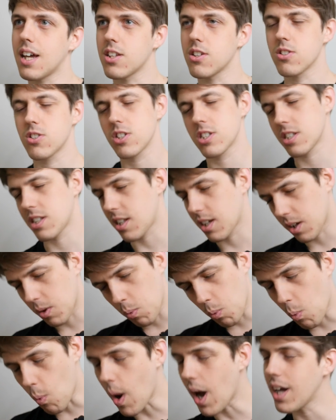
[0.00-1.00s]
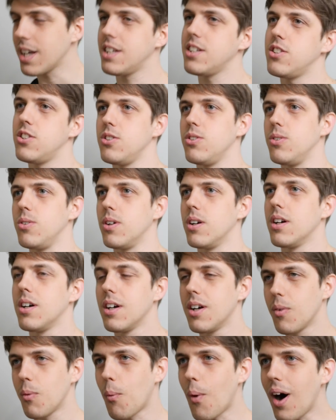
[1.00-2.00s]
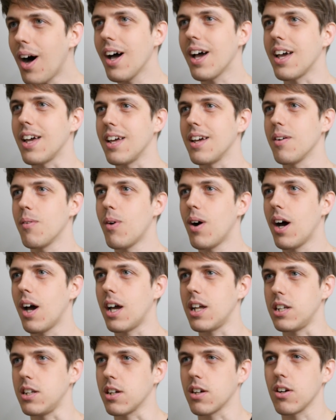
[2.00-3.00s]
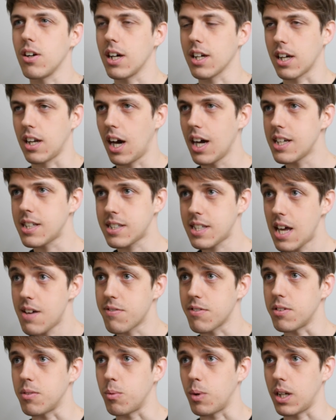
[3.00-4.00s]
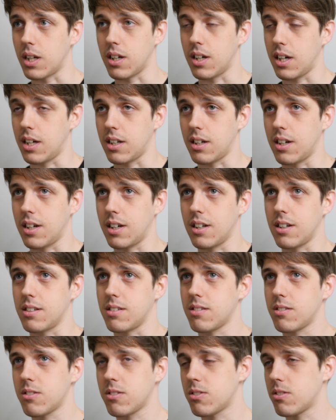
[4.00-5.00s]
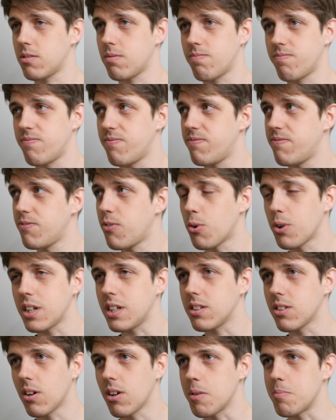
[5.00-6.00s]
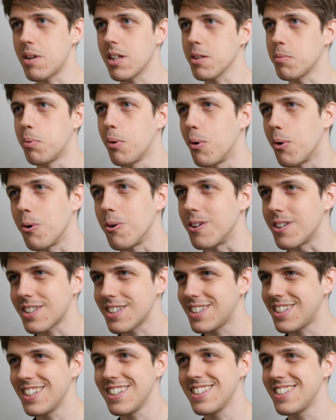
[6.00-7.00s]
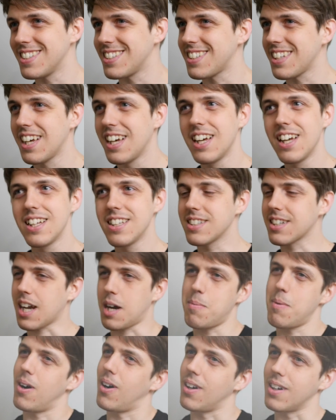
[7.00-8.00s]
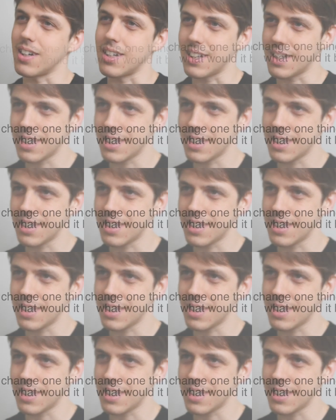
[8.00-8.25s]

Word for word: You're just like, why? And you got like an i7 in a $40 motherboard, and you just come on.